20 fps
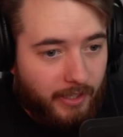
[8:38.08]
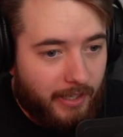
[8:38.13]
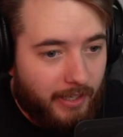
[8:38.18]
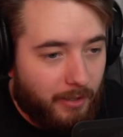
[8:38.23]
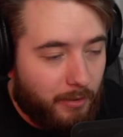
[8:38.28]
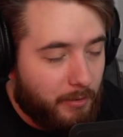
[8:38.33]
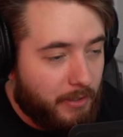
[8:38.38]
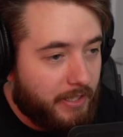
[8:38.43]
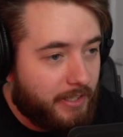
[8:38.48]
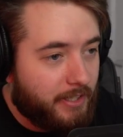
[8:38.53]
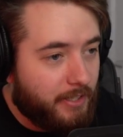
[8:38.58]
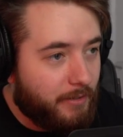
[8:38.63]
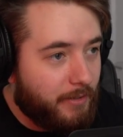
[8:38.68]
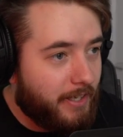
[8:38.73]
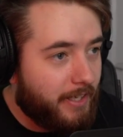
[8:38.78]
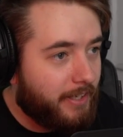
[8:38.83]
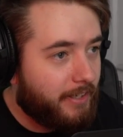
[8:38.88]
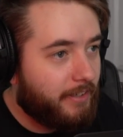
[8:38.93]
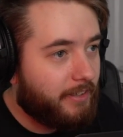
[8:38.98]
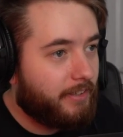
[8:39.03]
How we
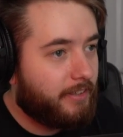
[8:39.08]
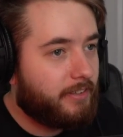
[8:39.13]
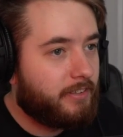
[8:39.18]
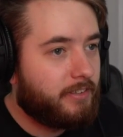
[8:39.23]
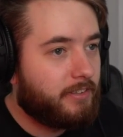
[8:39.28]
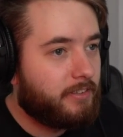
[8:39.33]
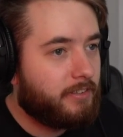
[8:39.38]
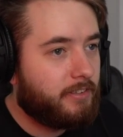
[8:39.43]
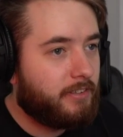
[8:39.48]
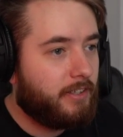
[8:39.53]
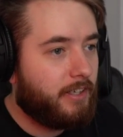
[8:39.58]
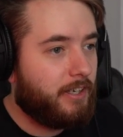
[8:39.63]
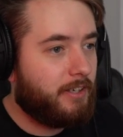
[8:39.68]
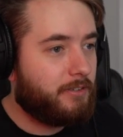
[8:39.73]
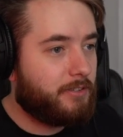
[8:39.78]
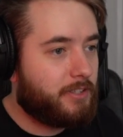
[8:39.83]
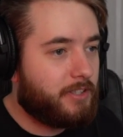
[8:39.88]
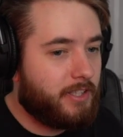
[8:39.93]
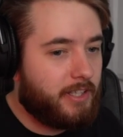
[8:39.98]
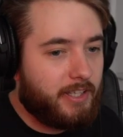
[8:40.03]
doing?
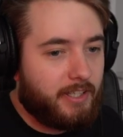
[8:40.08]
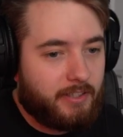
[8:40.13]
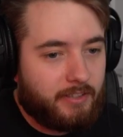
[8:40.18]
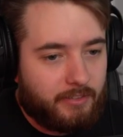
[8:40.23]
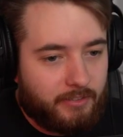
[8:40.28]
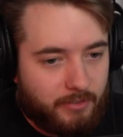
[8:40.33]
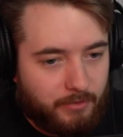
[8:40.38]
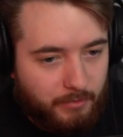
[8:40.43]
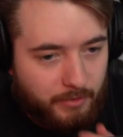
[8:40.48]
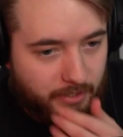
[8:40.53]
How's things?